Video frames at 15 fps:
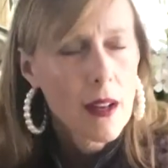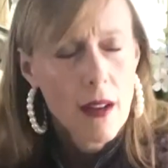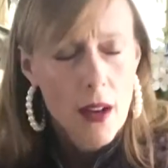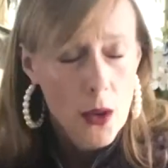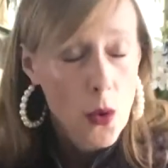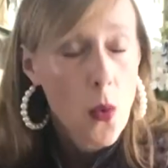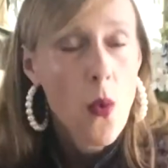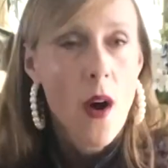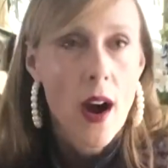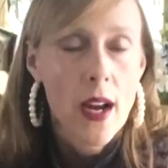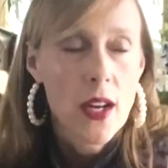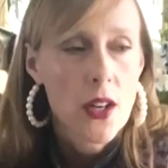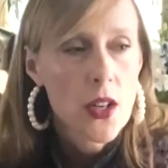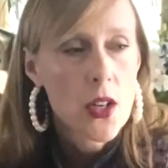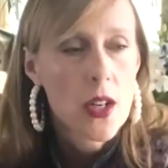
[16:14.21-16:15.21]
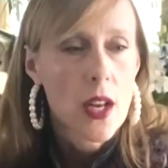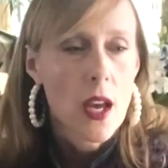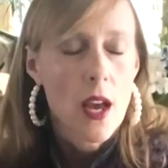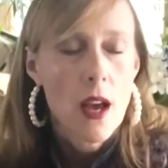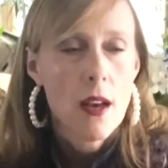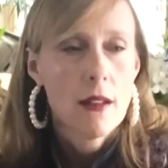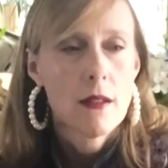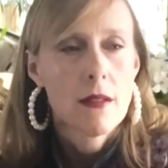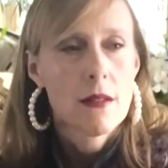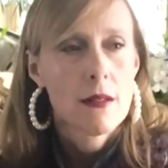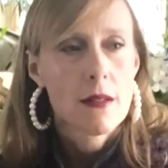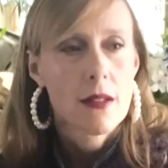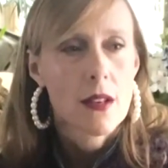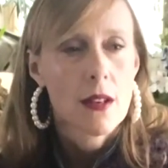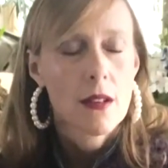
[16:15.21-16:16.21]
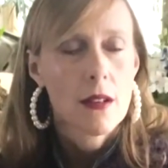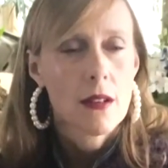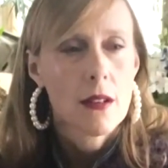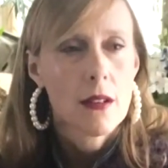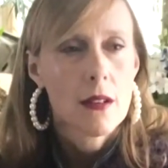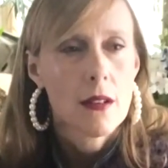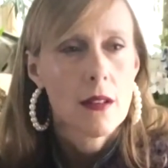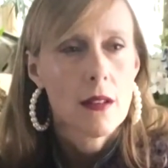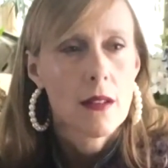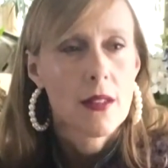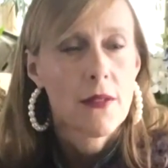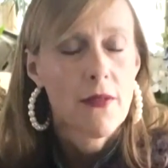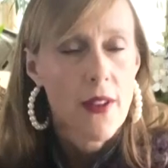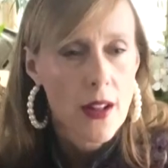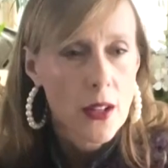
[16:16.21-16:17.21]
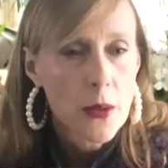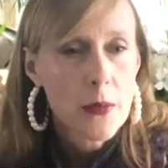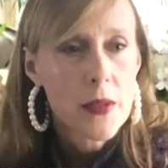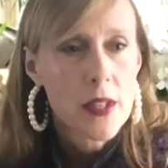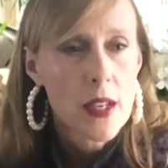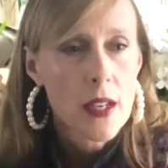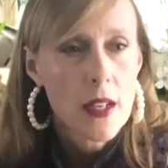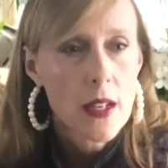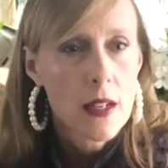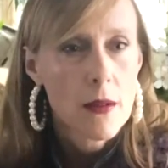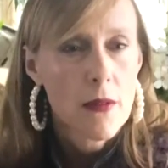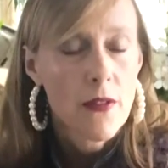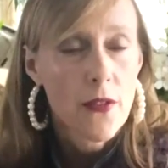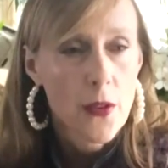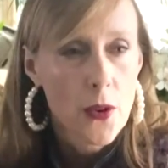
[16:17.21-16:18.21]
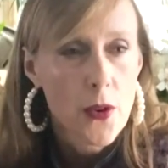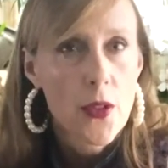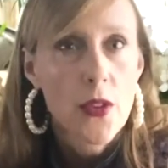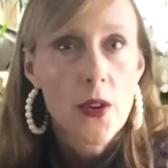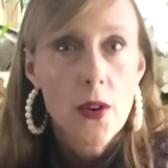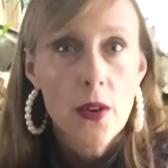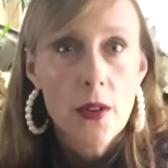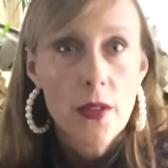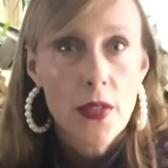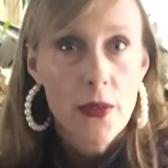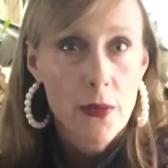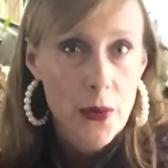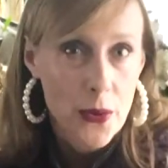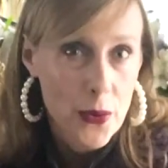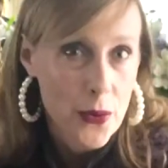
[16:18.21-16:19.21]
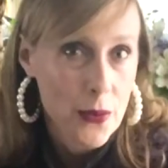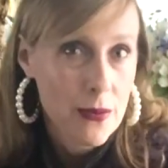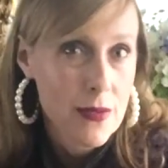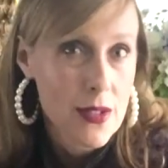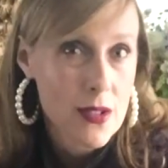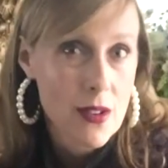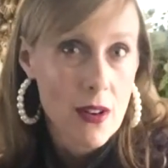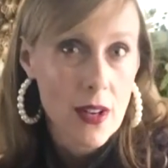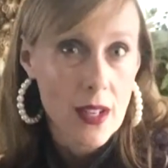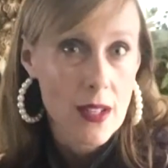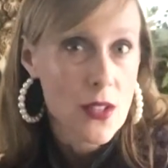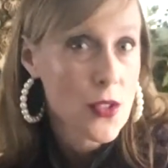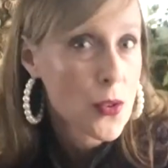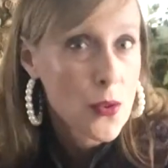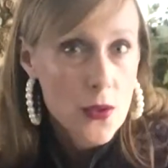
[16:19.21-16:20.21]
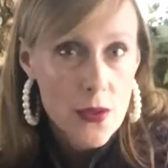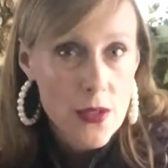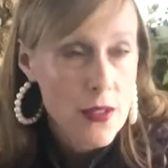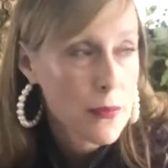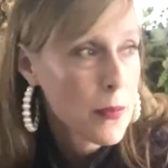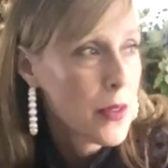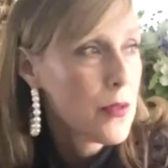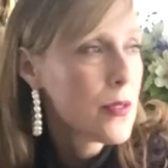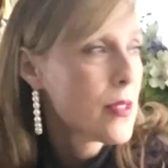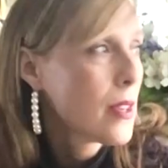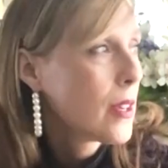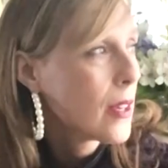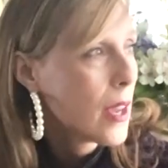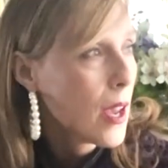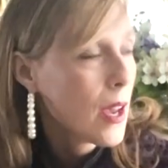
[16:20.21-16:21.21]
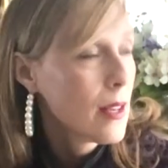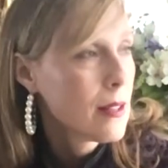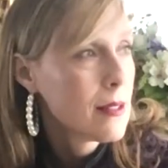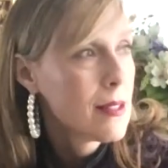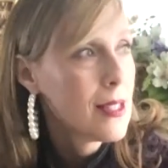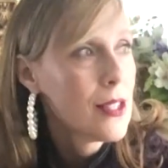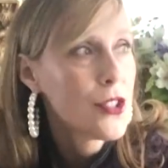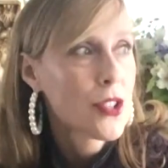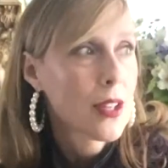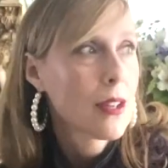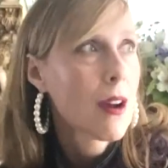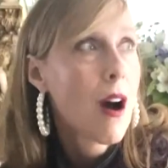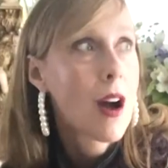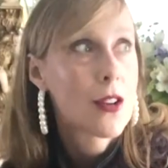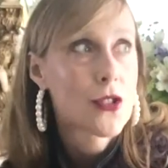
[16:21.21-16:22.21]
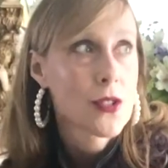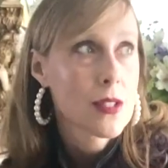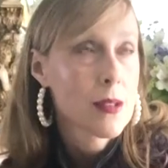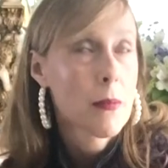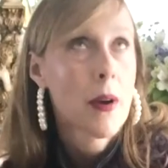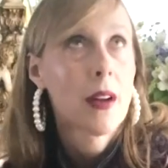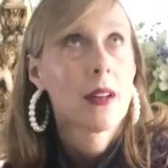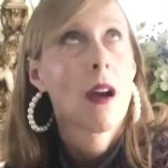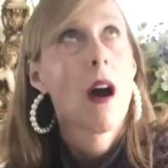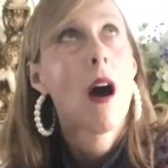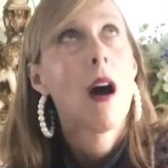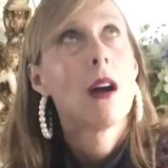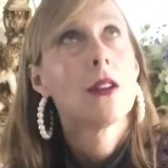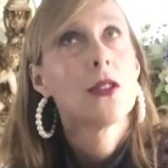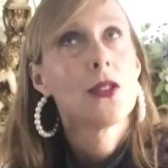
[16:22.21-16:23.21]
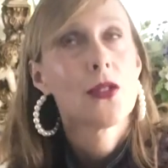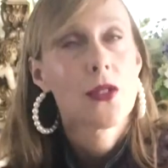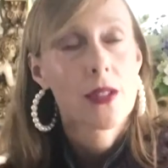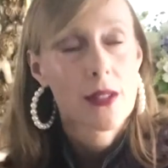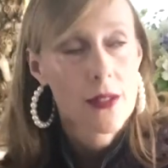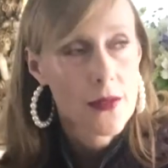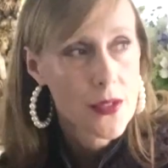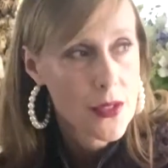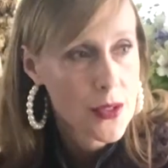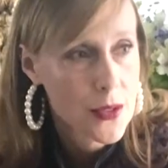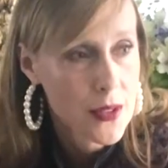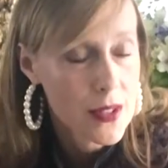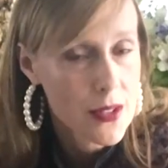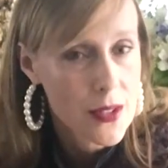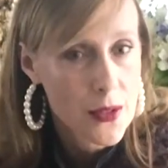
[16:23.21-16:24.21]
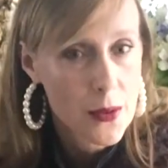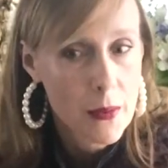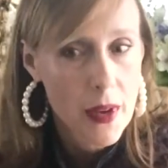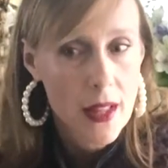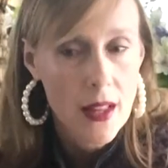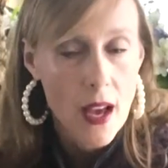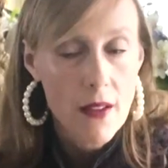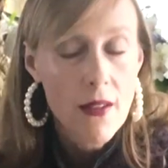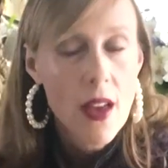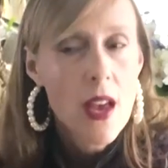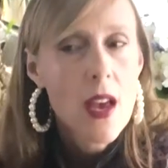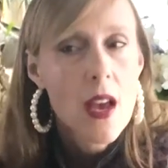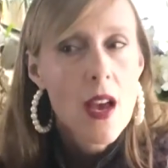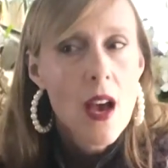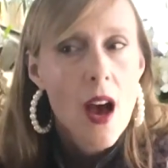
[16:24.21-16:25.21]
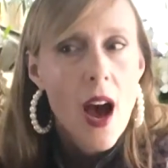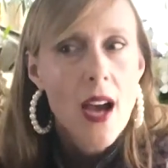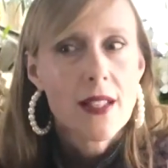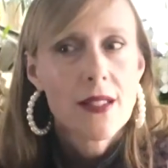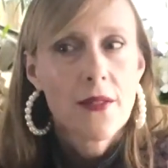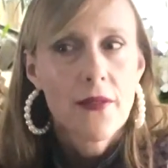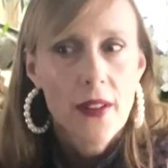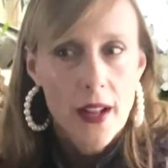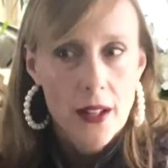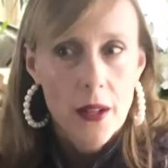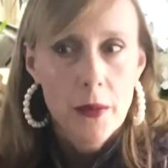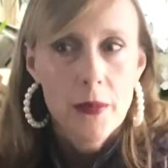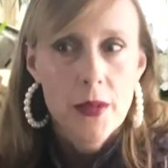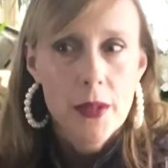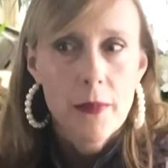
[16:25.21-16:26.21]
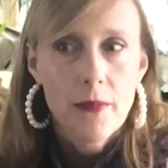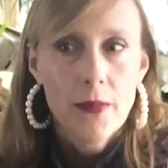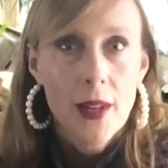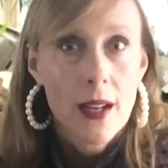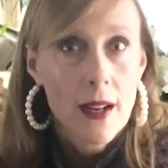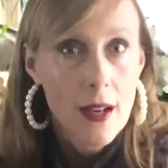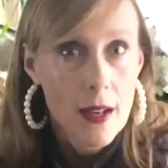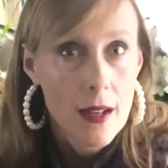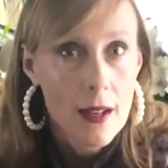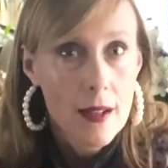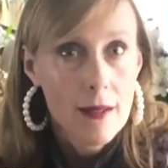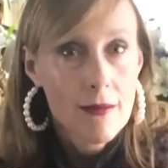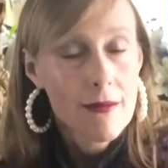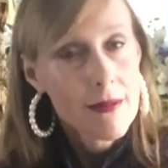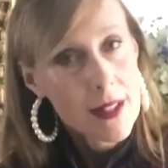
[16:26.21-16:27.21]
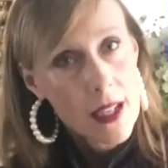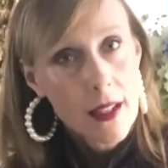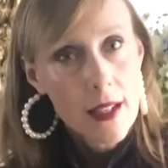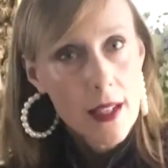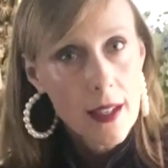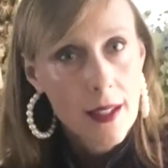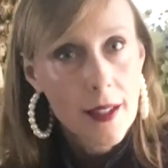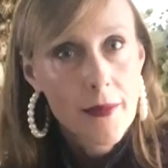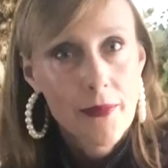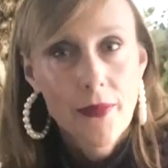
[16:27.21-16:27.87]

acquired and developed it further through starting schools of music and teaching hundreds upon hundreds of students through my life. I developed a technique,